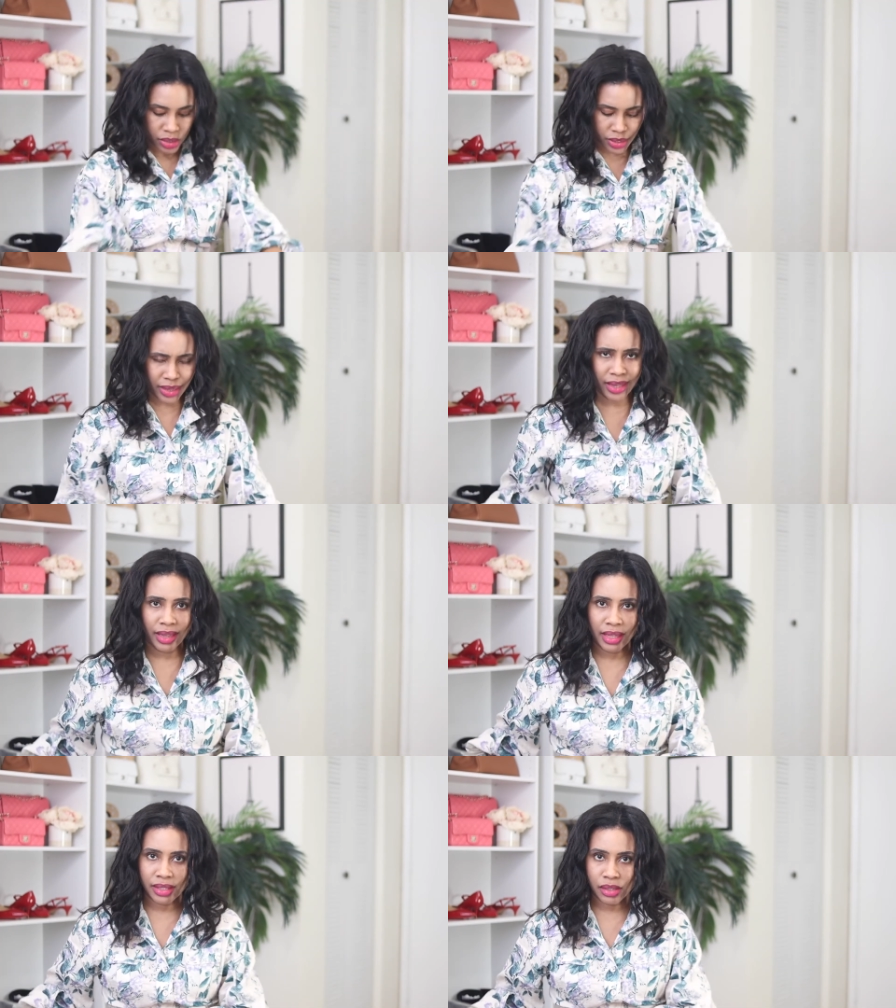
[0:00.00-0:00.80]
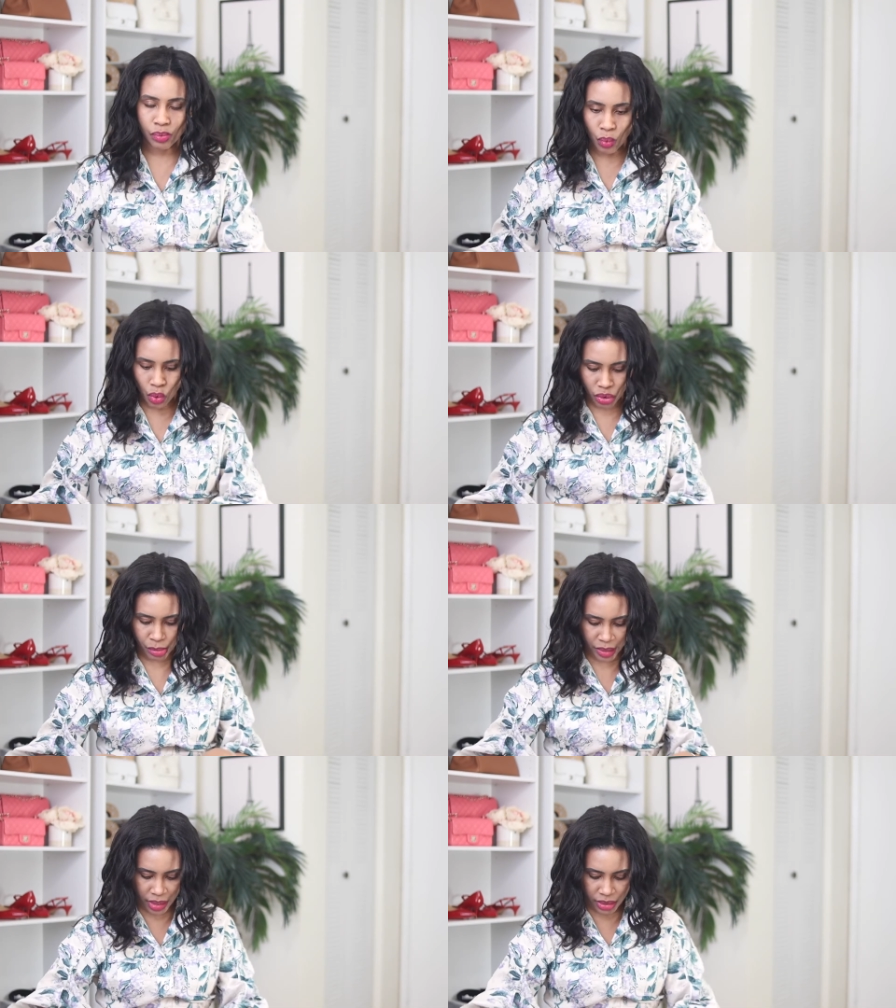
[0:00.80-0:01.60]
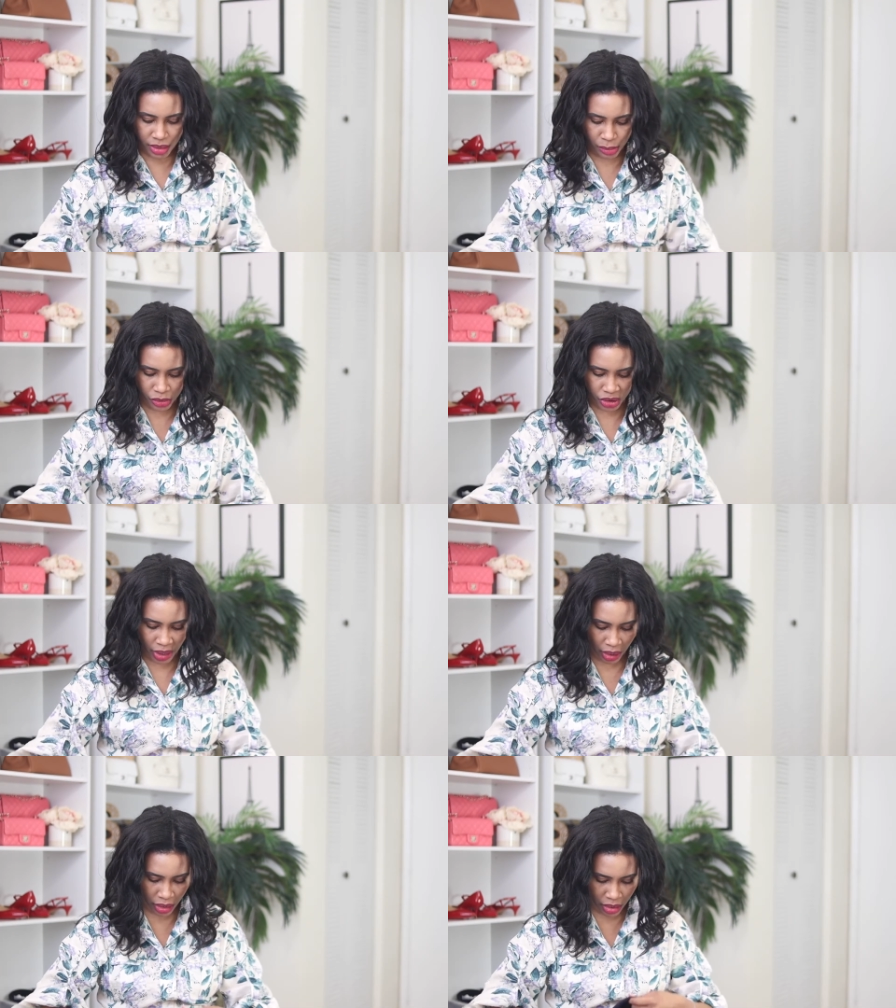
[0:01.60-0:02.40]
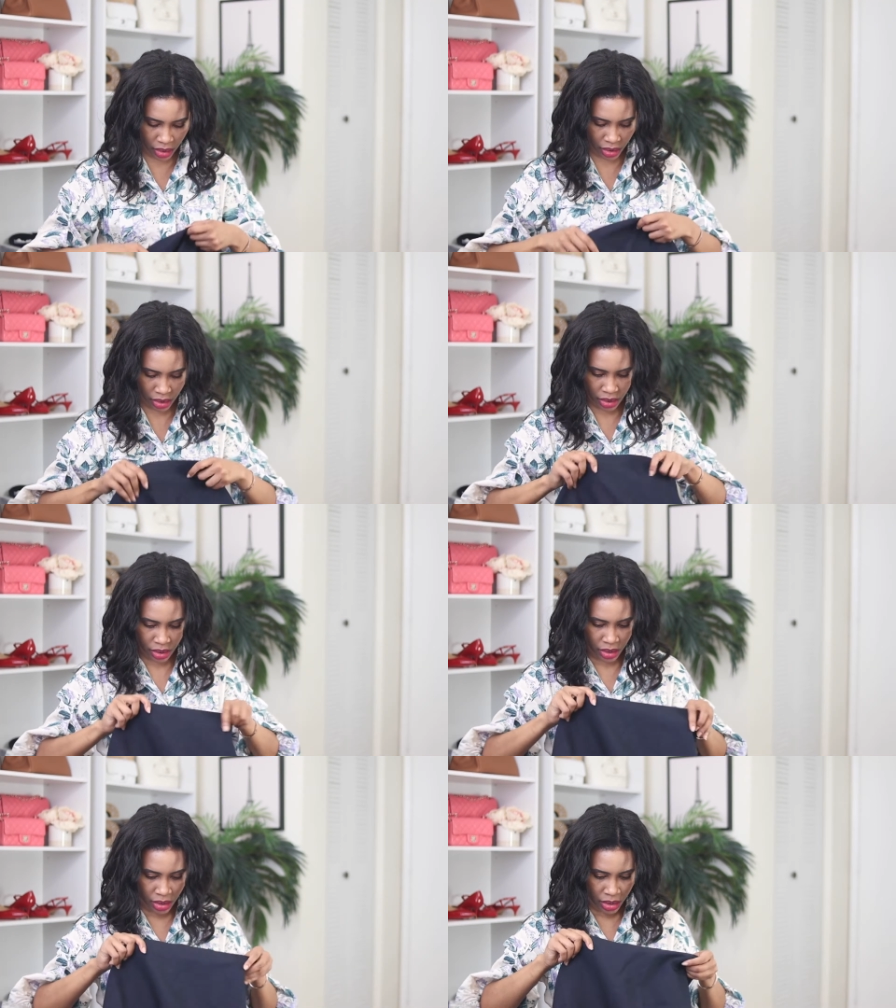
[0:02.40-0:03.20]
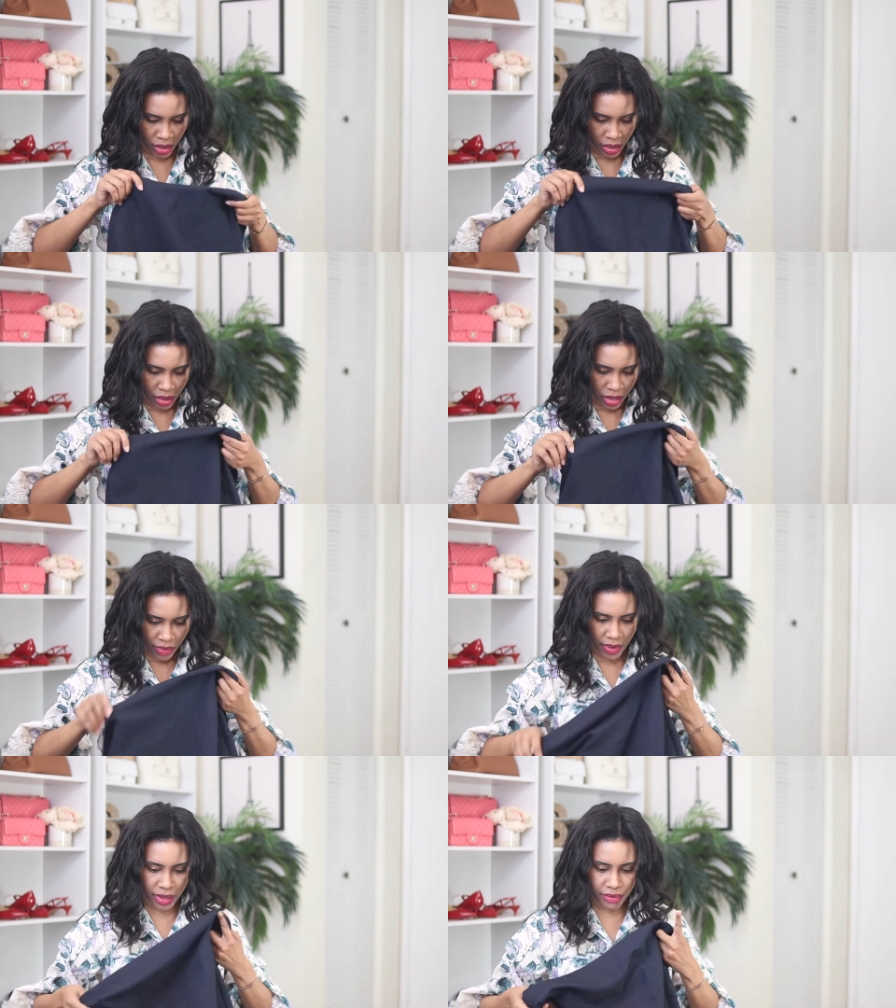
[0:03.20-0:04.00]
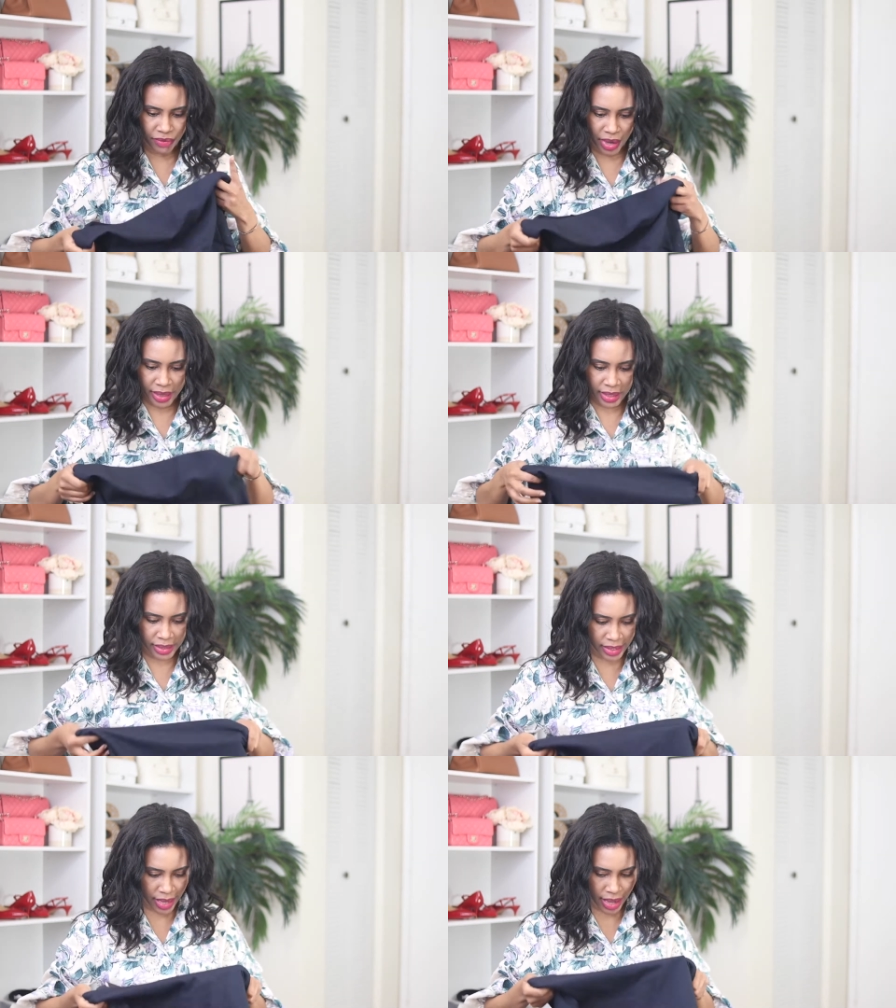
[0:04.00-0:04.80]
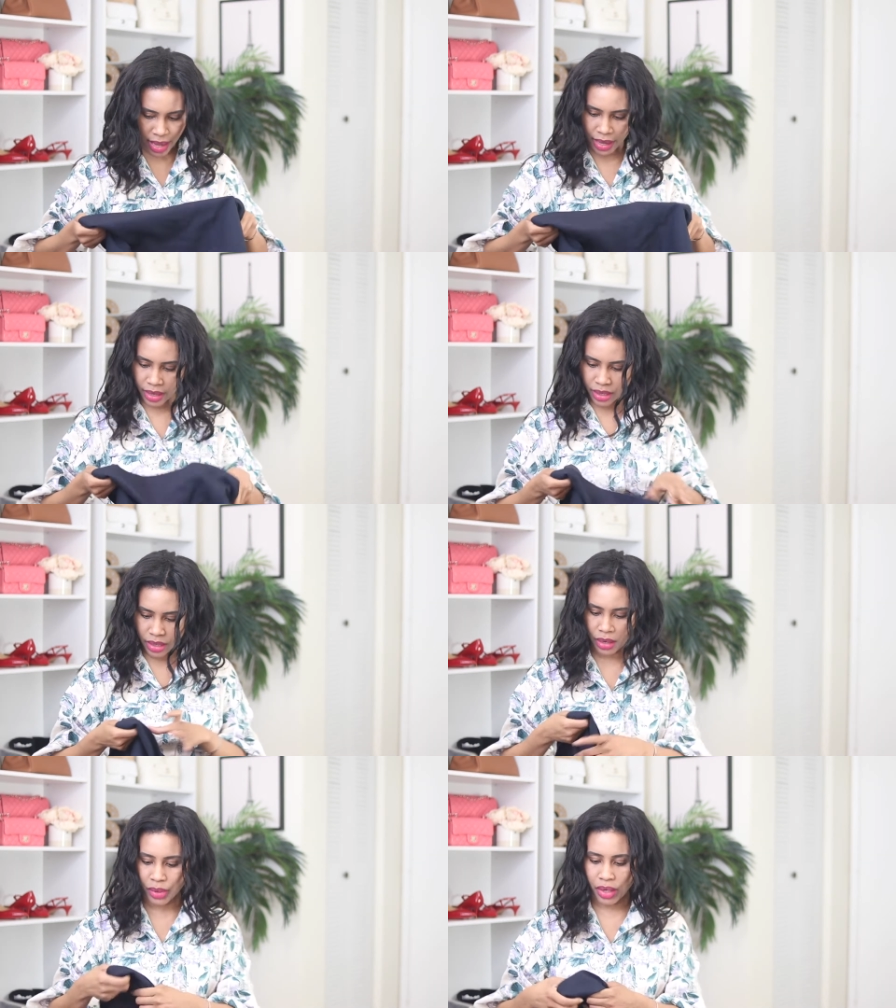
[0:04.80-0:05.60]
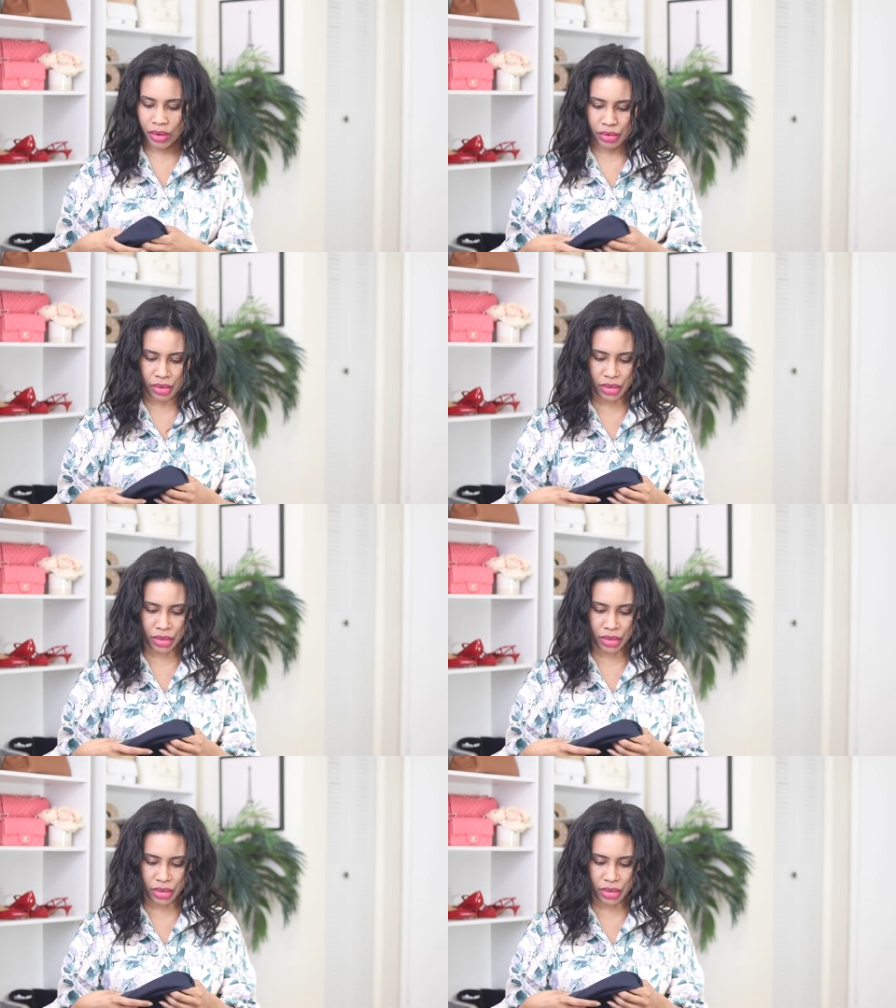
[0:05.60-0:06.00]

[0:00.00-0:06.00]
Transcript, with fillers: So I think this is wool, but let's double check. If I can find the tag, here we go.